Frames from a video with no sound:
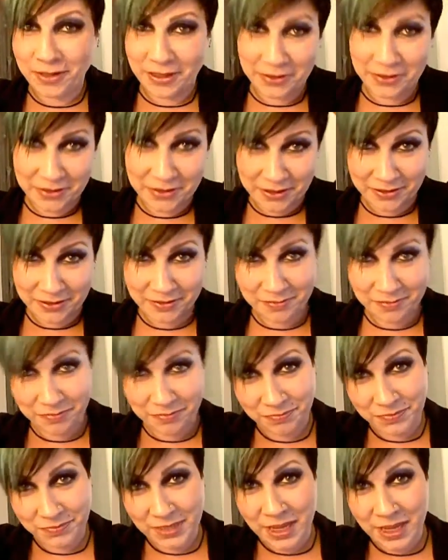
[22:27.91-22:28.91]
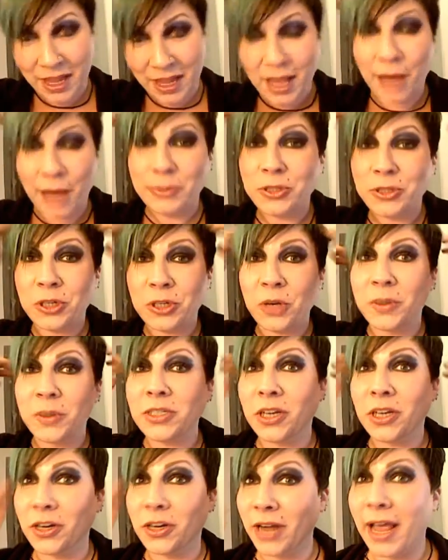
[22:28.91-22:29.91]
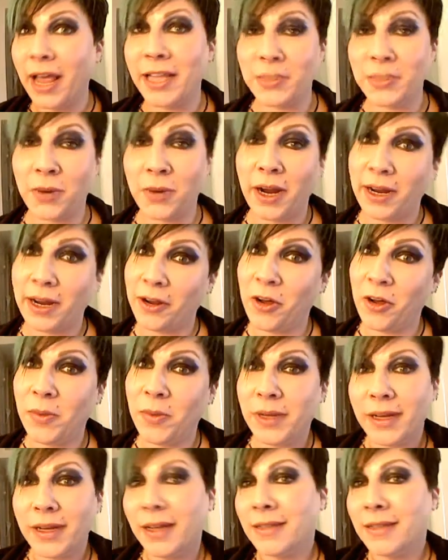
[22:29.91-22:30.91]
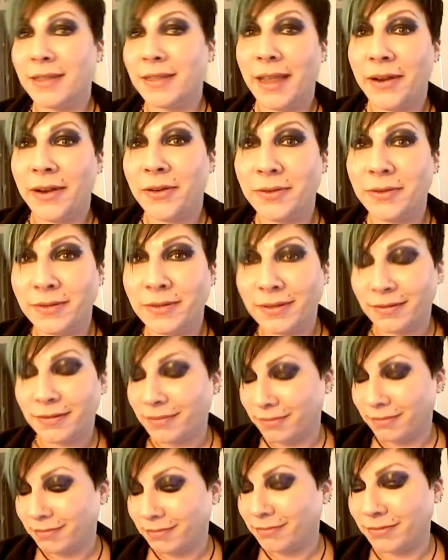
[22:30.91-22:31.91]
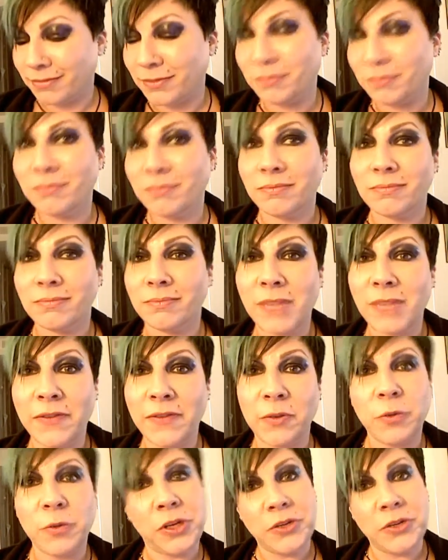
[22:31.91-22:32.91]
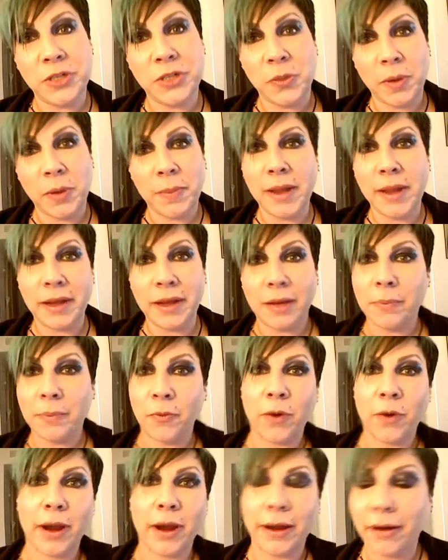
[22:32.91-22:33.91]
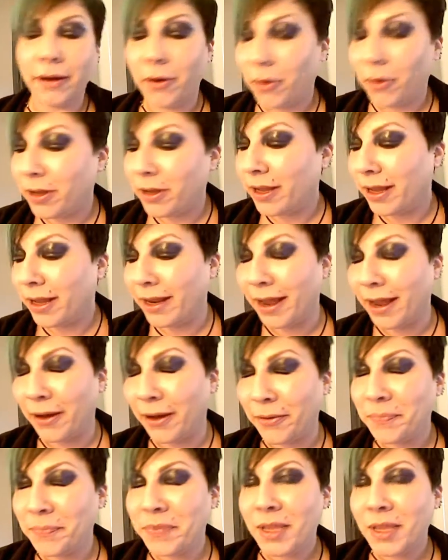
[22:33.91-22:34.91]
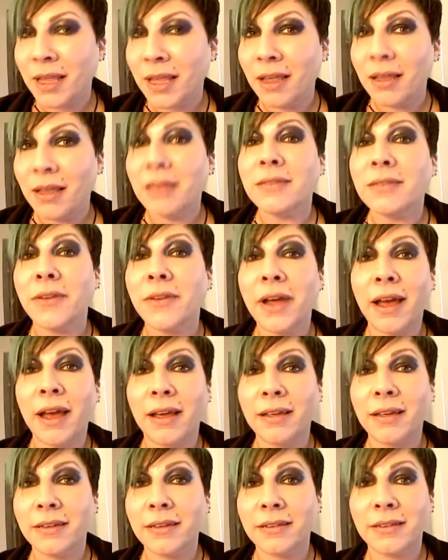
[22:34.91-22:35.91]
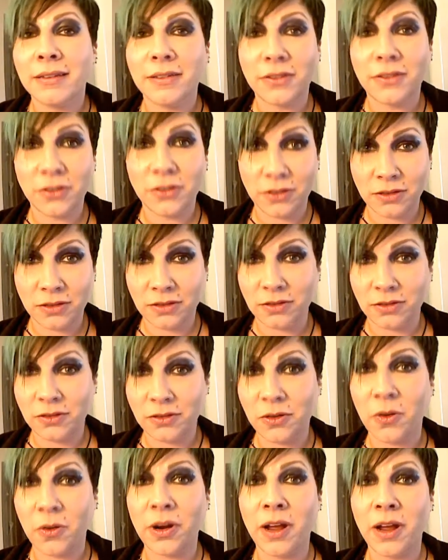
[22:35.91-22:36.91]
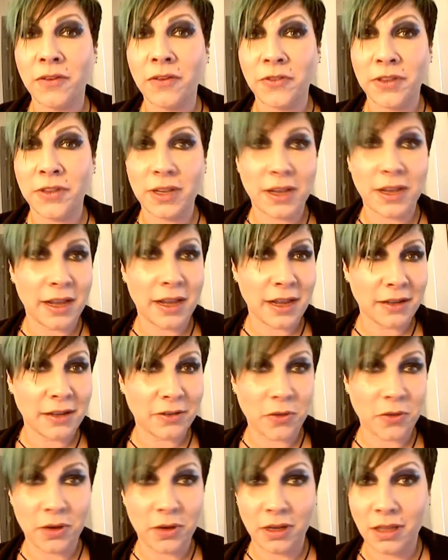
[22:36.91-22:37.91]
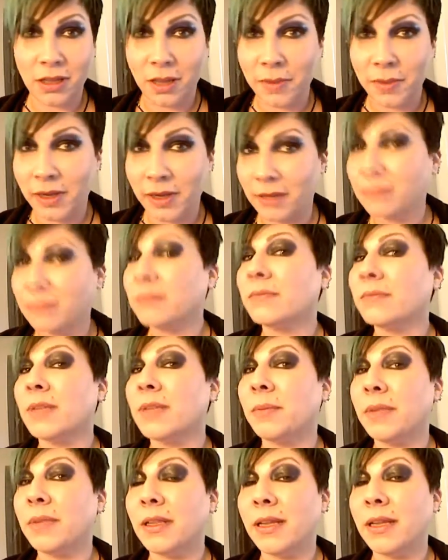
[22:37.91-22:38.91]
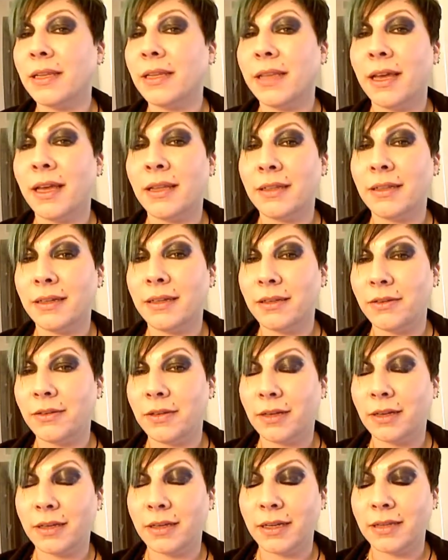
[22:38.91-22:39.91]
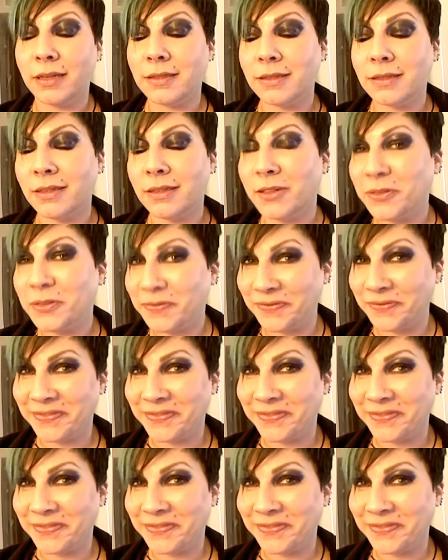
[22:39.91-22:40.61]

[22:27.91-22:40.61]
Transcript: I don't know. I'm sure it would turn heads where I go because they don't even usually wear makeup where I go. Anyhow, so yeah, going out for the night, going clubbing, something like that, like you young kids do.